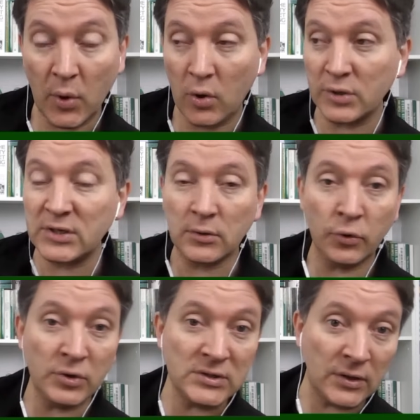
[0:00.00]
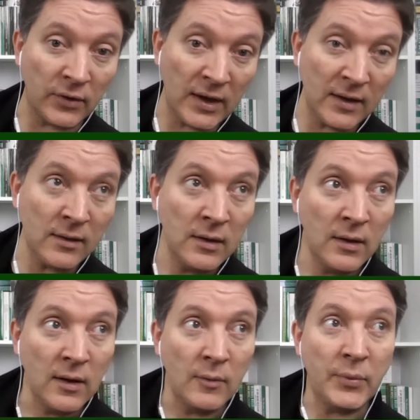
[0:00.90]
but the centre-halves are going to
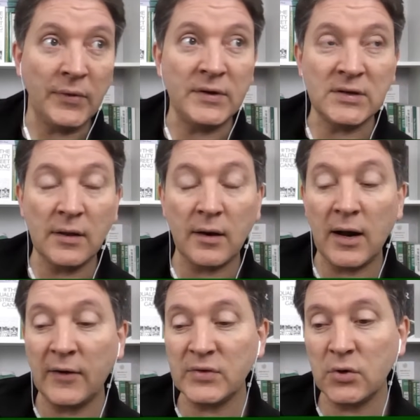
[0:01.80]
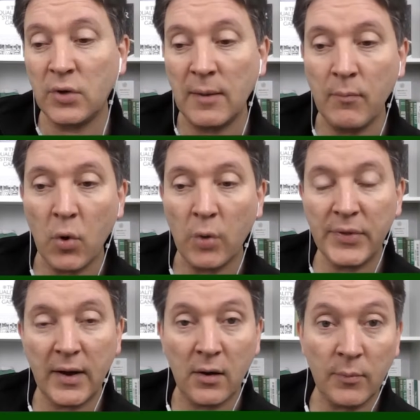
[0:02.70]
mop that up all day long. And
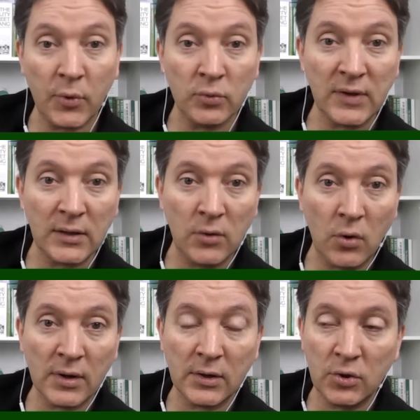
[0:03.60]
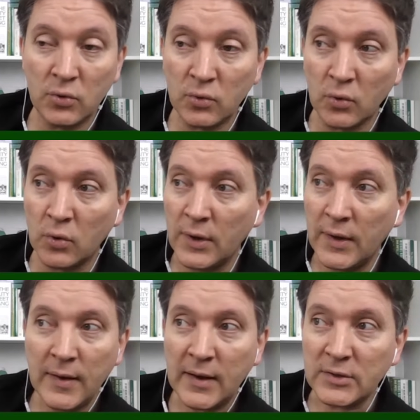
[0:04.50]
Kyogo, it's not the type of ball the wee
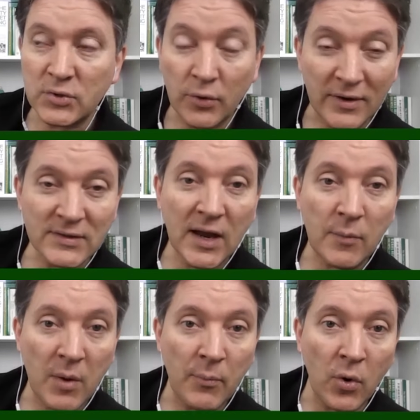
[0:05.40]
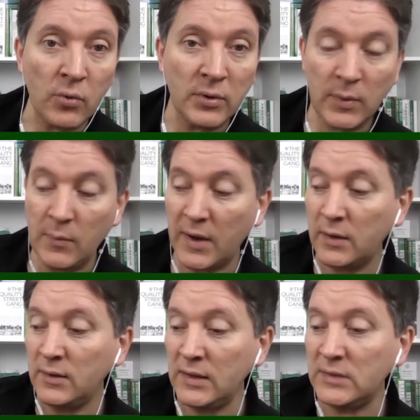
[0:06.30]
man needs. He needs that
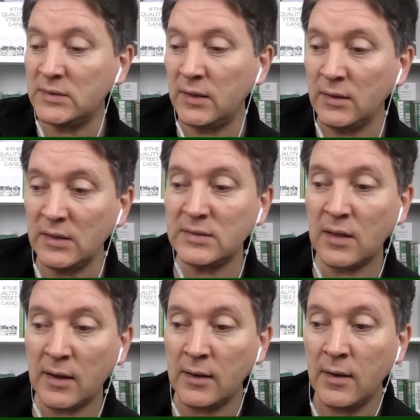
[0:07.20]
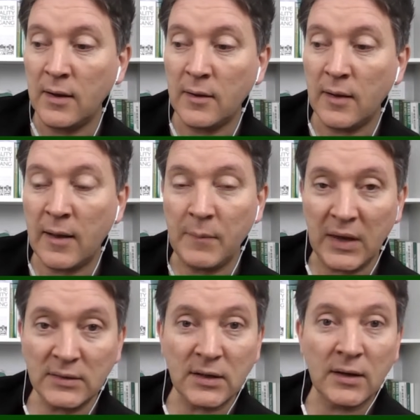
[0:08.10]
Maeda hitting the byline,
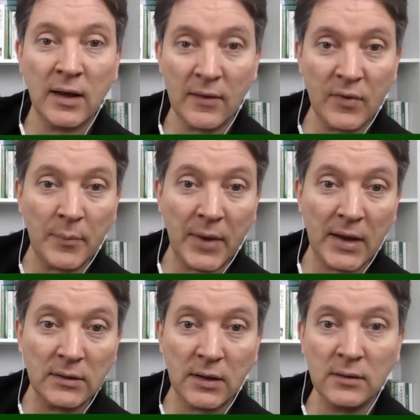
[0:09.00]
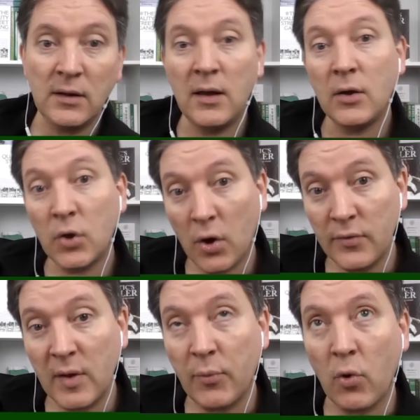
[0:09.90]
cutting the ball back. On the other side, it's
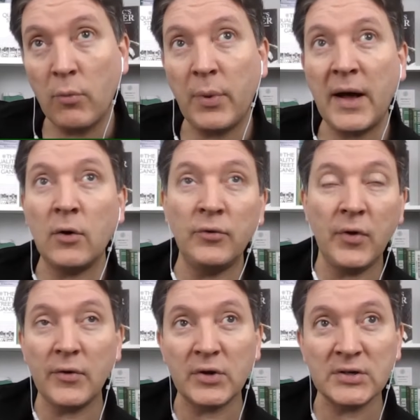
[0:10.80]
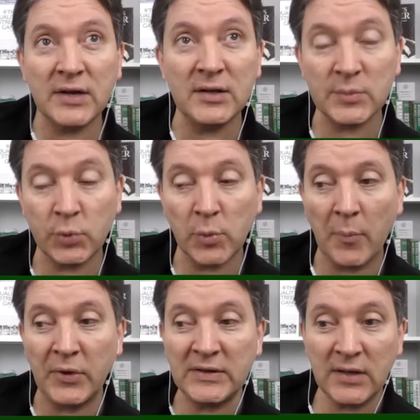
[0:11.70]
probably Taylor
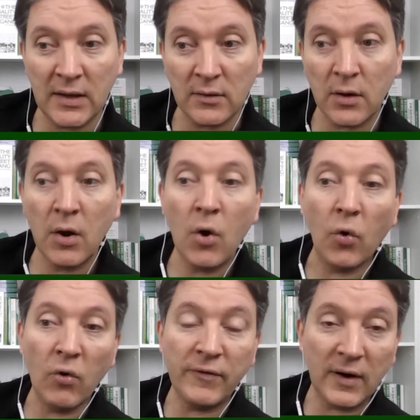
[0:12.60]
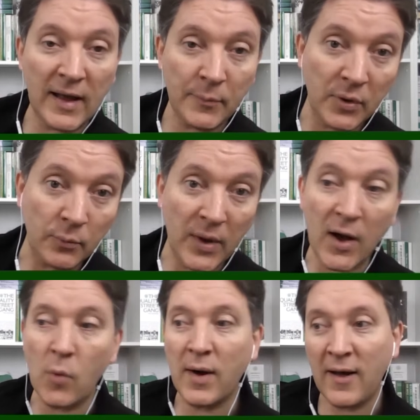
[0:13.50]
overlapping Palmer, hitting the byline, cutting the ball
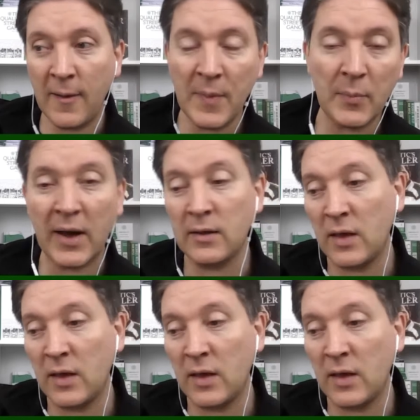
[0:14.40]
back. And